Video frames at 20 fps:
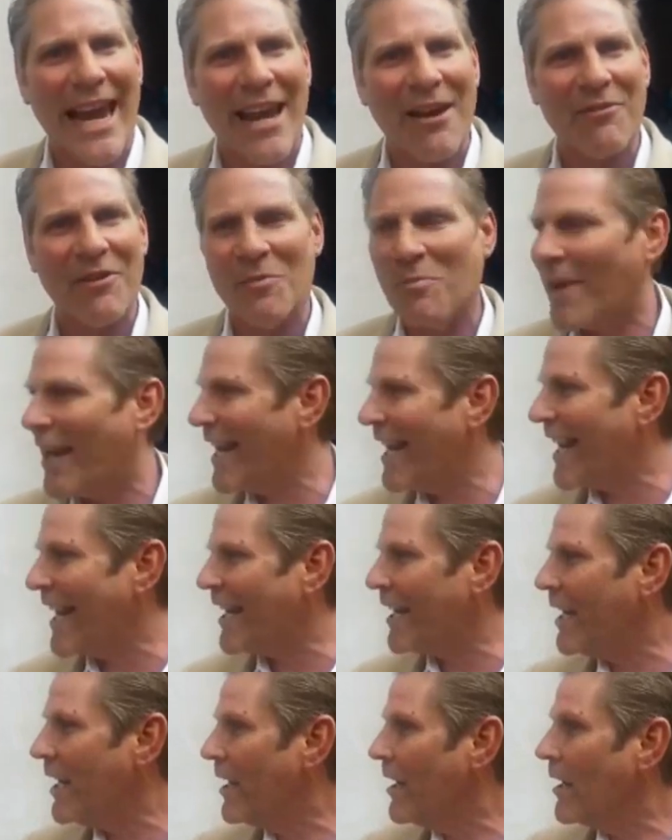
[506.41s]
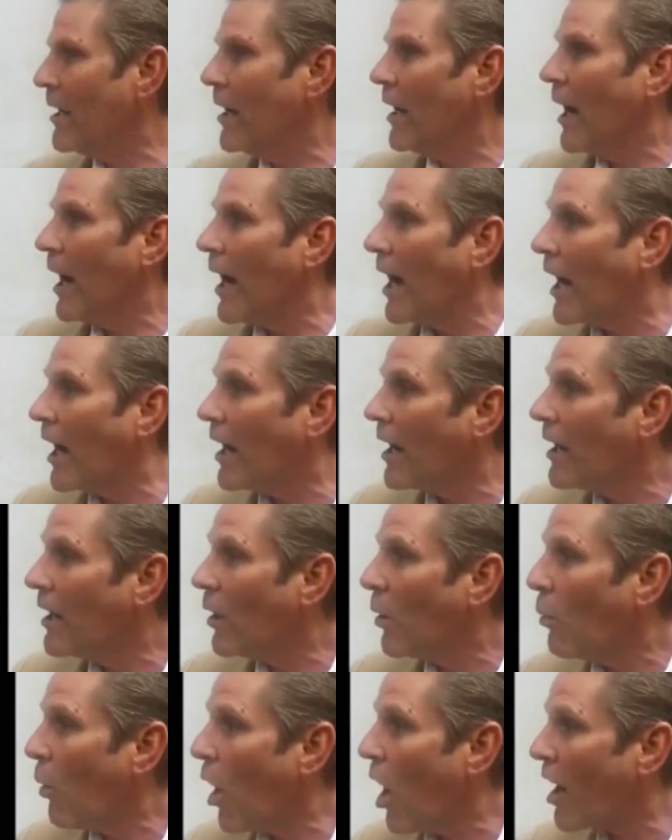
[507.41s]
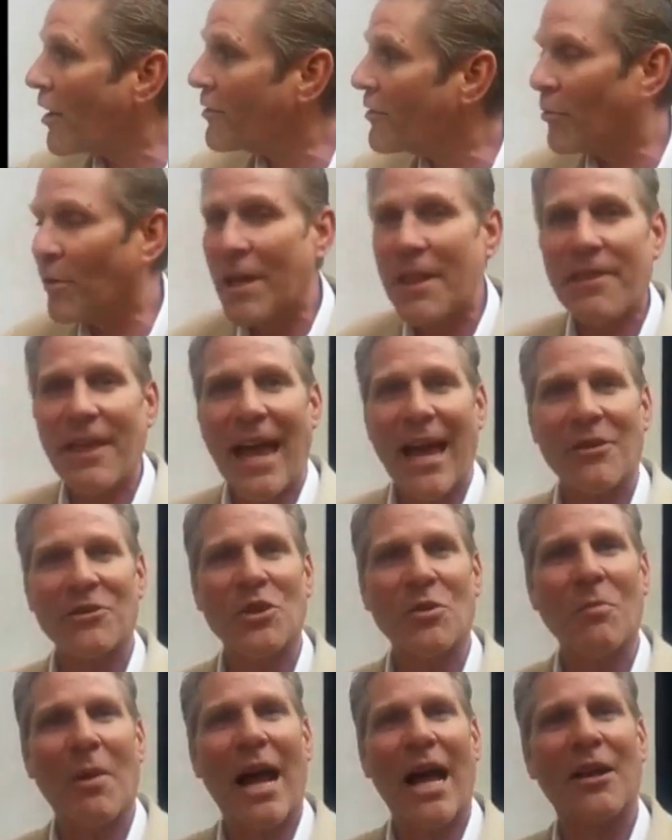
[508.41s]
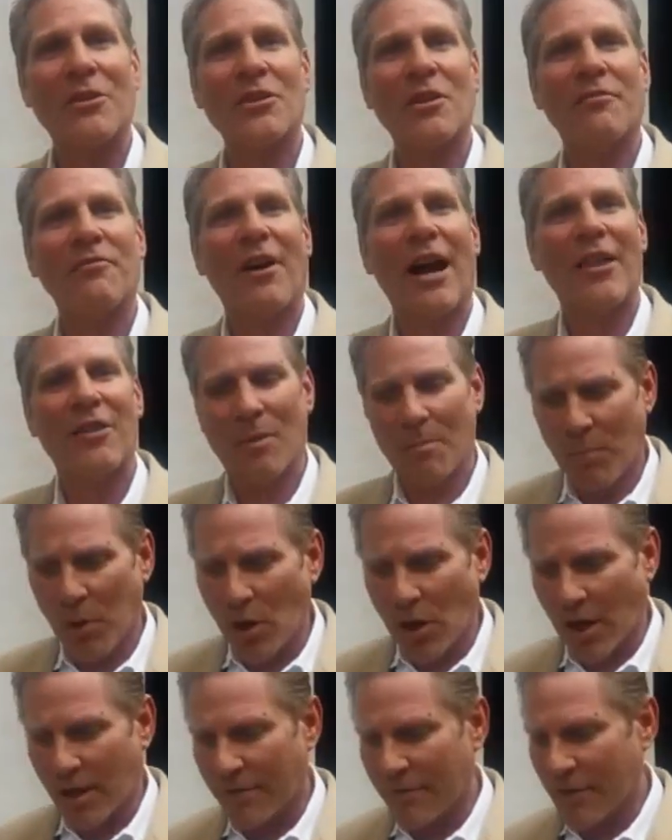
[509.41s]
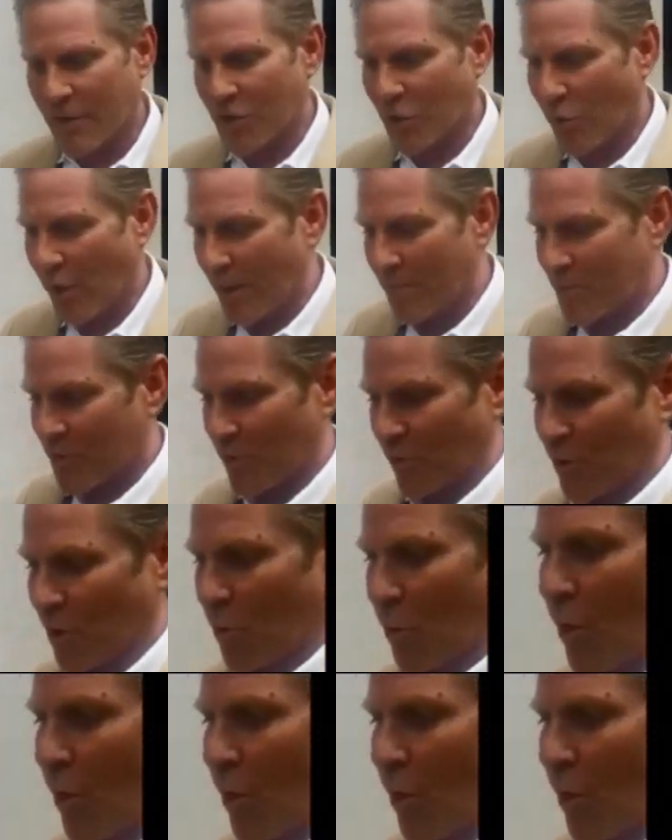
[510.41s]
Heaven, meaning walked 3,000 miles to find the book, the scripture, the